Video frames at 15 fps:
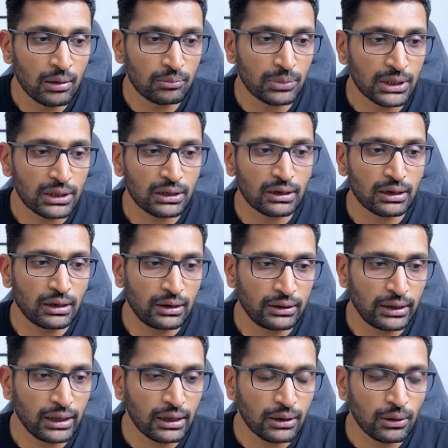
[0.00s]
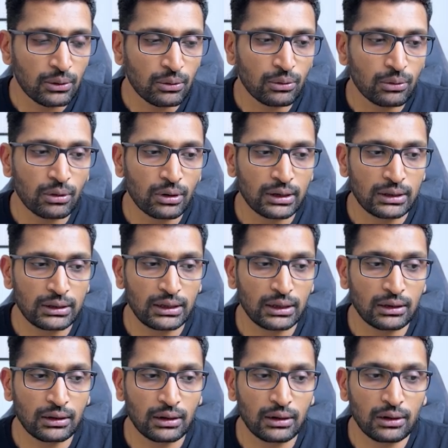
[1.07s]
But take a look at
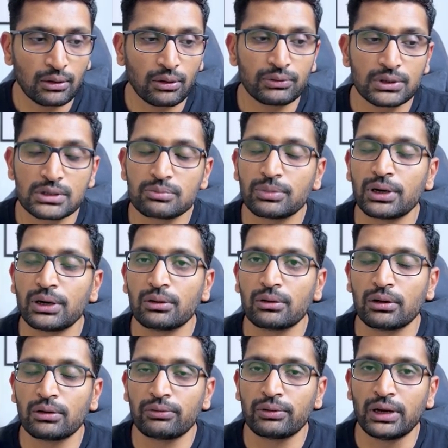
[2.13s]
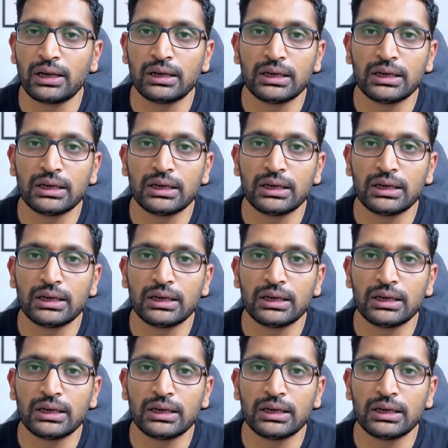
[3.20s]
the color of this particular file.